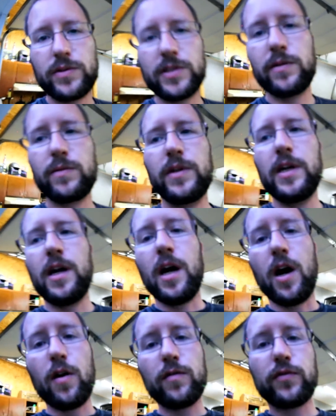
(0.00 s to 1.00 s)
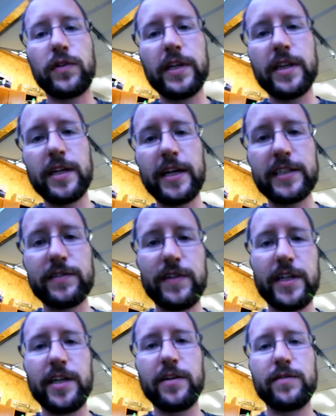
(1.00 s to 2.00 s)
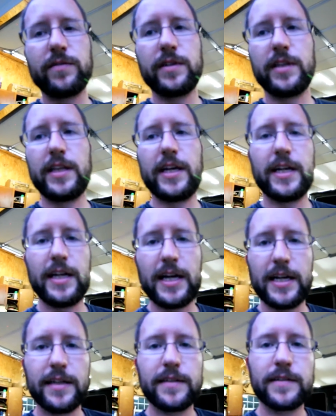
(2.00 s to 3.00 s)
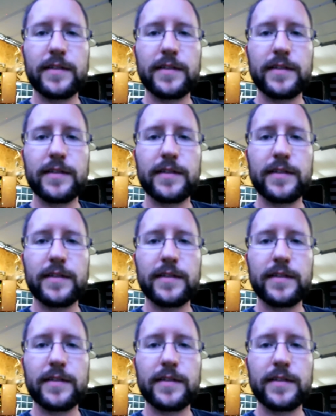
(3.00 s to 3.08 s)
So hopefully the next video that I